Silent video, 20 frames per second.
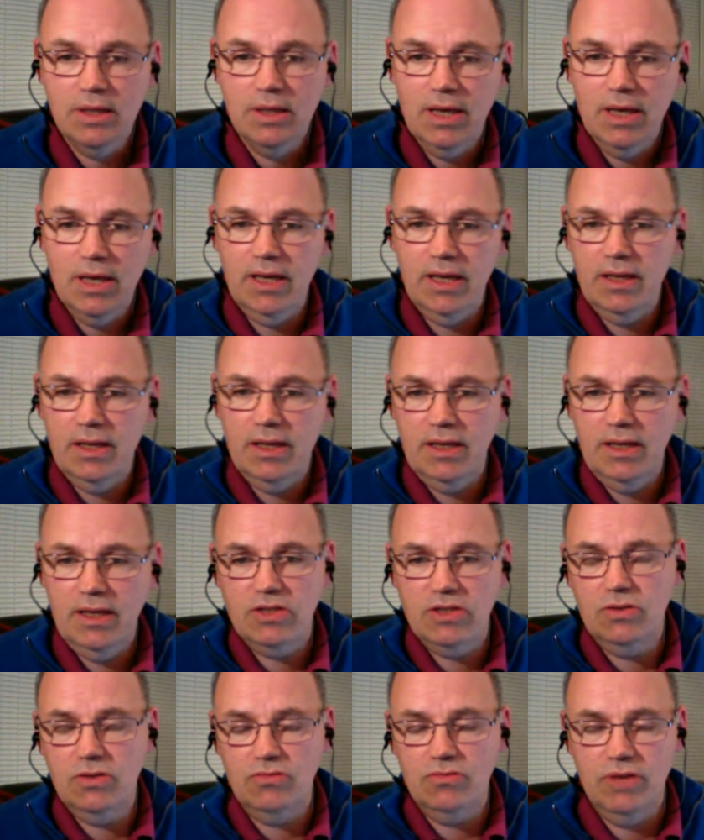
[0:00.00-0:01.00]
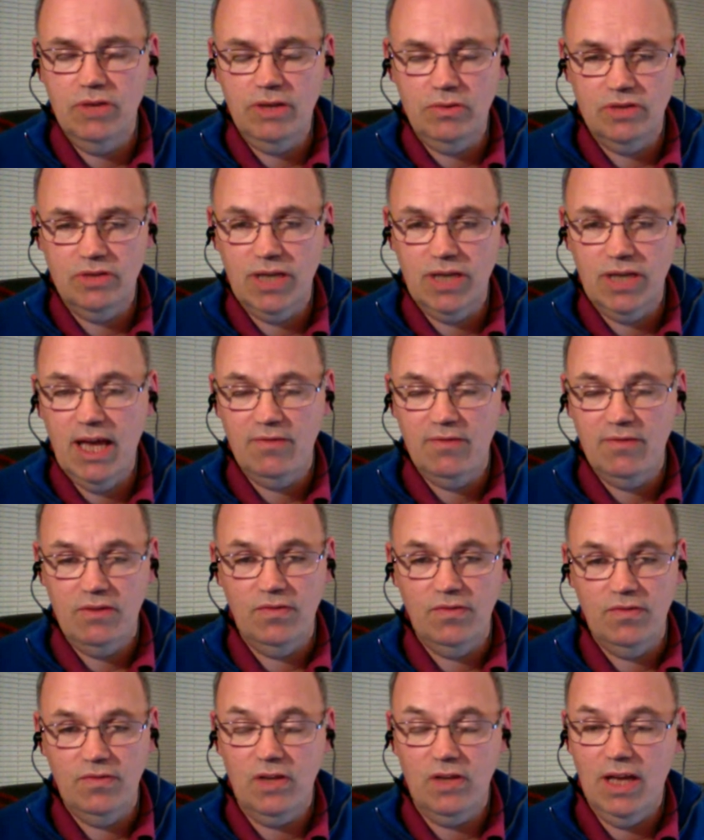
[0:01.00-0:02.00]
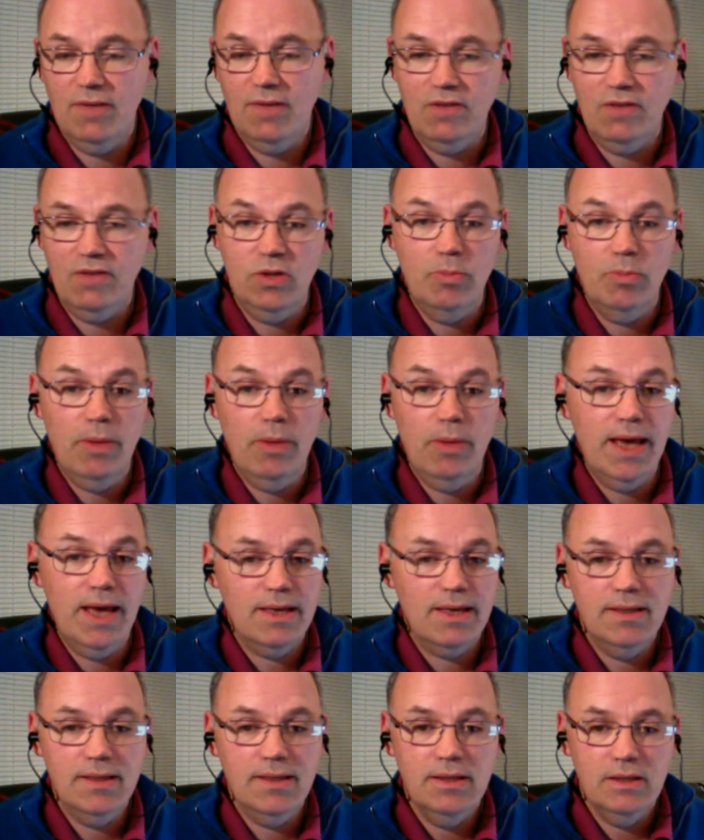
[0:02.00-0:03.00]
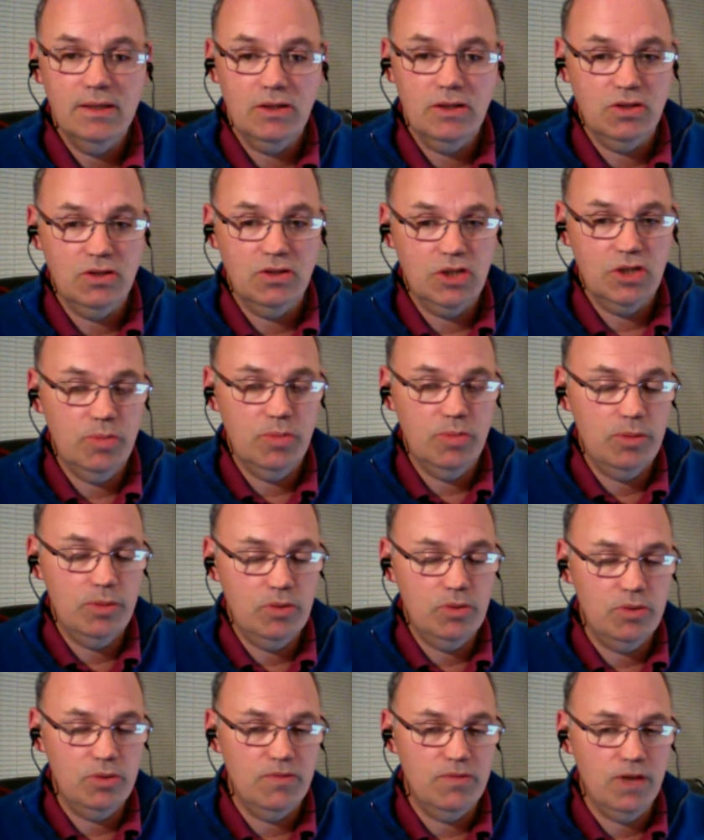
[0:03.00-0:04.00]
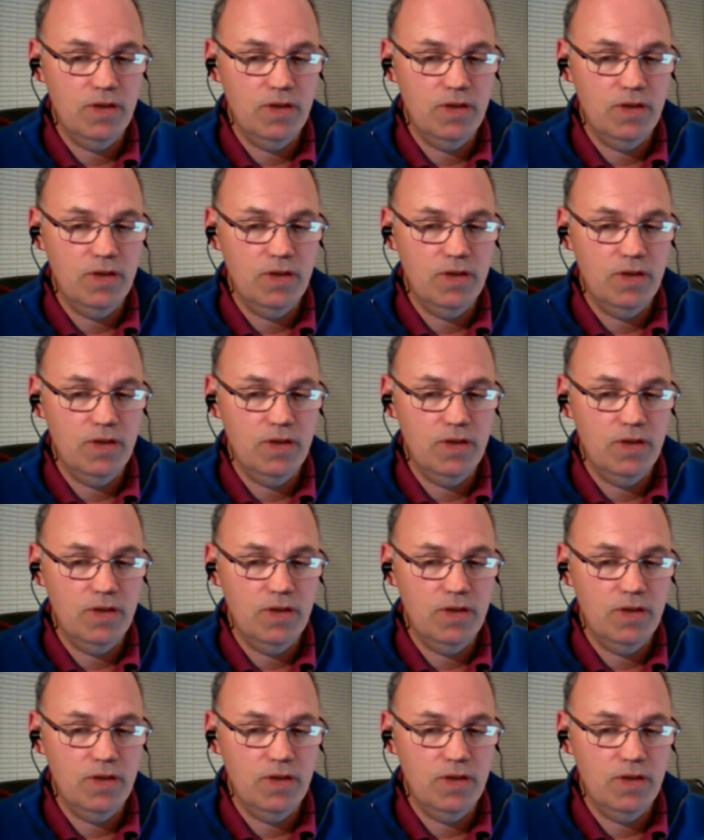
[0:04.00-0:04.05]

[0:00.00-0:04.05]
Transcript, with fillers: Uh, and it's a good record to have. And if you can have it in your bag, you can show they, people they what you've done.